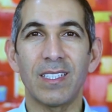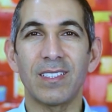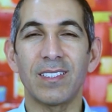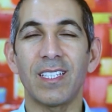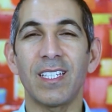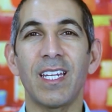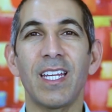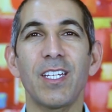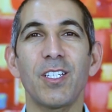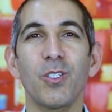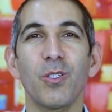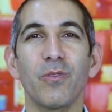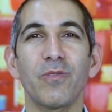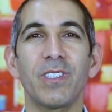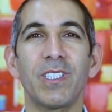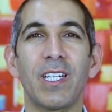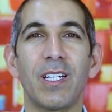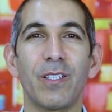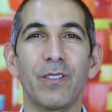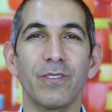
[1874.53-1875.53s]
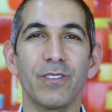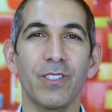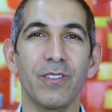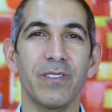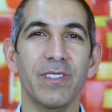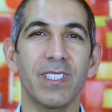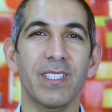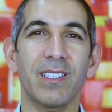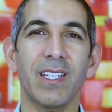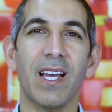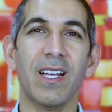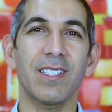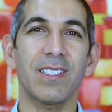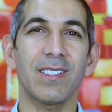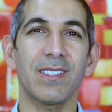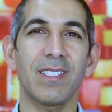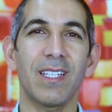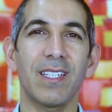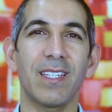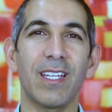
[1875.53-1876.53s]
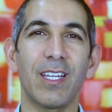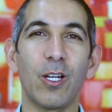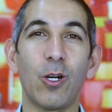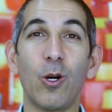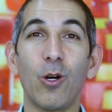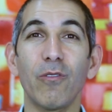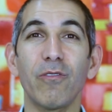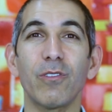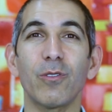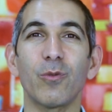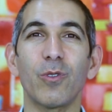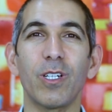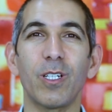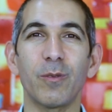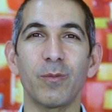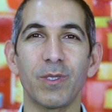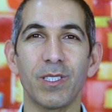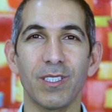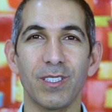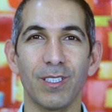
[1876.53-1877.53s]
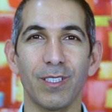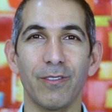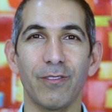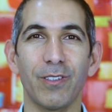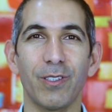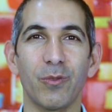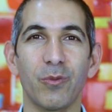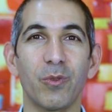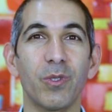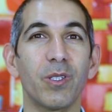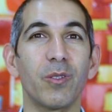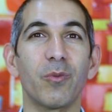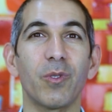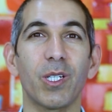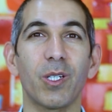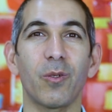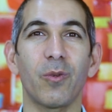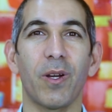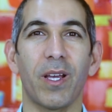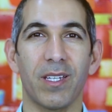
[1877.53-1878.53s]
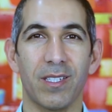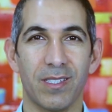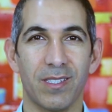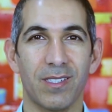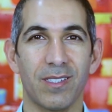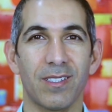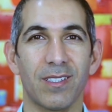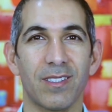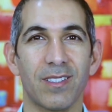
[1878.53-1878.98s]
The nature of denial of service attacks is that they overwhelm the server with requests.